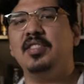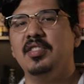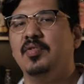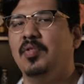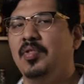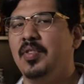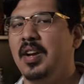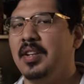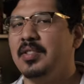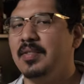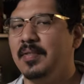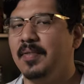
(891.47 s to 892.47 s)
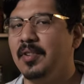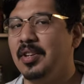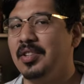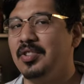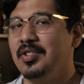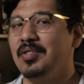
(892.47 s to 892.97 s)
does hold your ice for an
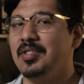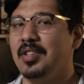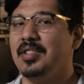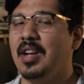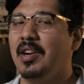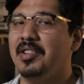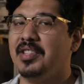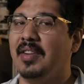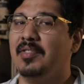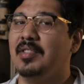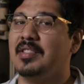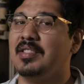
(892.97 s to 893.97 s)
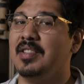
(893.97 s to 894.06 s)
additional six hours after it's